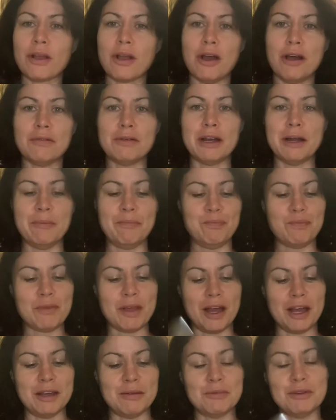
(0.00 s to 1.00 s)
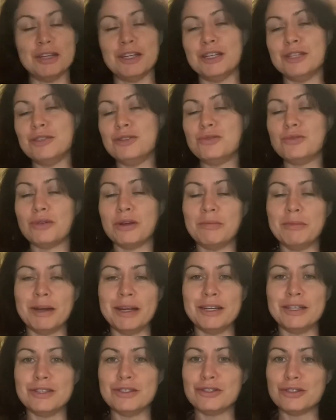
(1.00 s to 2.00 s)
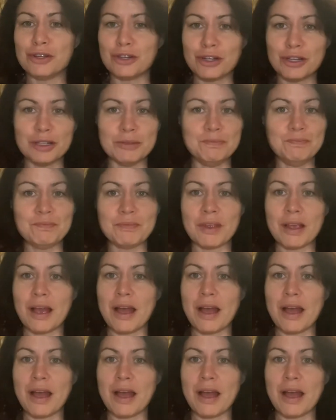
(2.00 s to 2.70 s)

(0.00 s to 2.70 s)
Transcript: All right, I'm gonna enjoy my dessert.